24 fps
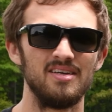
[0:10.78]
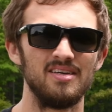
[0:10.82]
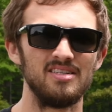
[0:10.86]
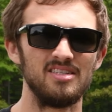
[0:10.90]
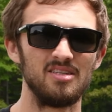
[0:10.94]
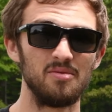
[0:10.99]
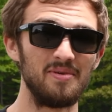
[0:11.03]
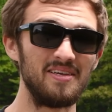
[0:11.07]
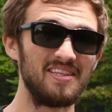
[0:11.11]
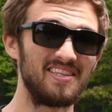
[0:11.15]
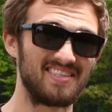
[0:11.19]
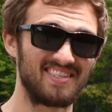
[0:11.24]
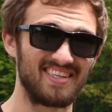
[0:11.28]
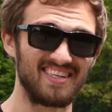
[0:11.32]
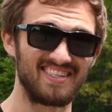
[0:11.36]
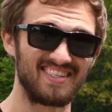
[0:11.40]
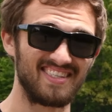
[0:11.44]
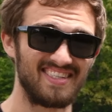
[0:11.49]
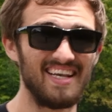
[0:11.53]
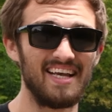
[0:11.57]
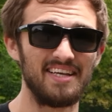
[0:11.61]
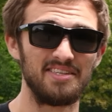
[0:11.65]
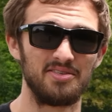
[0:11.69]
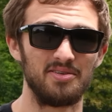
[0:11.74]
to be the
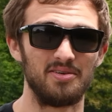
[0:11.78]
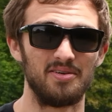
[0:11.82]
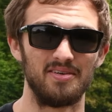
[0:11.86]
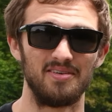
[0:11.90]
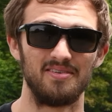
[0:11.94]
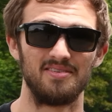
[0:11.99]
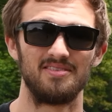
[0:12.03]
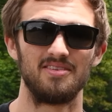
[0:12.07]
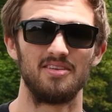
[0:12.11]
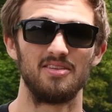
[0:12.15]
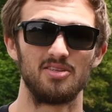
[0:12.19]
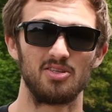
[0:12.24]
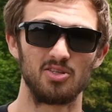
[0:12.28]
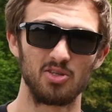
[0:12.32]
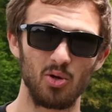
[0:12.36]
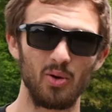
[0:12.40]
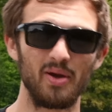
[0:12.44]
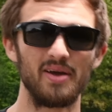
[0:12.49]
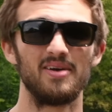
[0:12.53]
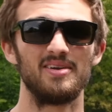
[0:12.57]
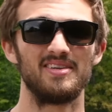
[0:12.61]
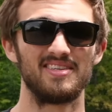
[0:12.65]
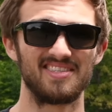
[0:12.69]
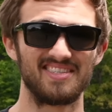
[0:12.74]
successor to the
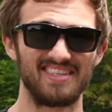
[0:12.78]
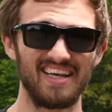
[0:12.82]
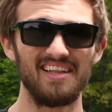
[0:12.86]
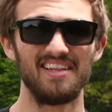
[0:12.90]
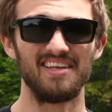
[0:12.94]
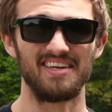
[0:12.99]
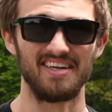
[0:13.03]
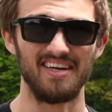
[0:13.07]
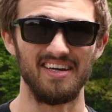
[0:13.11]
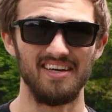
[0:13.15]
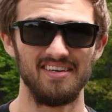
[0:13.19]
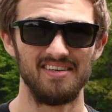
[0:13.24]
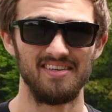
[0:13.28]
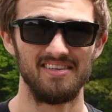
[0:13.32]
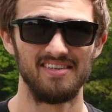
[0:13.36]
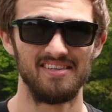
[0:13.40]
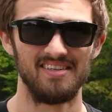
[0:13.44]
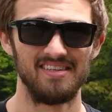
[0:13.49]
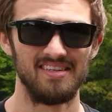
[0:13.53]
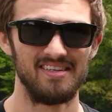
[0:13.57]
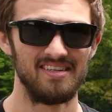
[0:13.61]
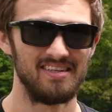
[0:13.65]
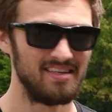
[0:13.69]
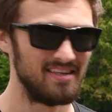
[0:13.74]
Toyota Celica.
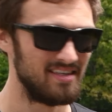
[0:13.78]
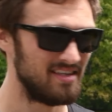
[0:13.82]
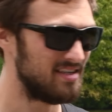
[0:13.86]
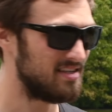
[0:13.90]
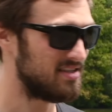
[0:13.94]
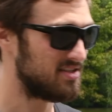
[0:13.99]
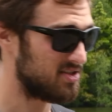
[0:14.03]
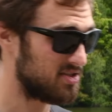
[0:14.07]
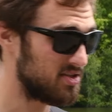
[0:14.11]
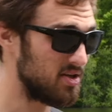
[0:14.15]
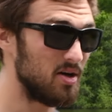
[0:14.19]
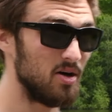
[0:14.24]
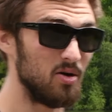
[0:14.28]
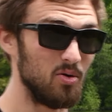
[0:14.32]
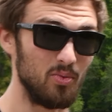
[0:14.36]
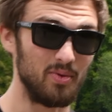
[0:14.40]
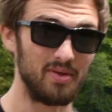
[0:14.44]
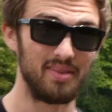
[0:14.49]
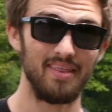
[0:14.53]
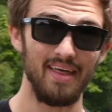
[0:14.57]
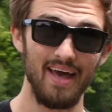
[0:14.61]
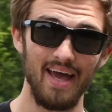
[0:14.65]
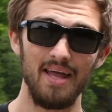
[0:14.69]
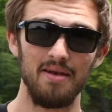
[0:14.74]
So
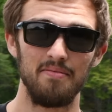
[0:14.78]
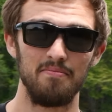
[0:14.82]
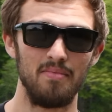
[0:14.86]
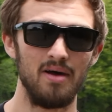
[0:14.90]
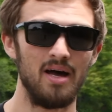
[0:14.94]
with that in